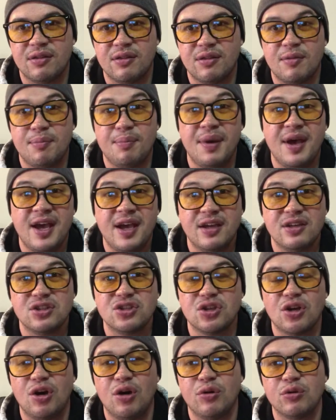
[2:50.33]
the bank
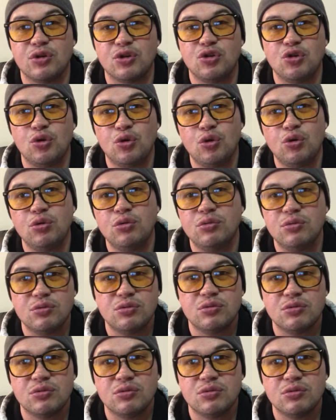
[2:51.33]
to hold your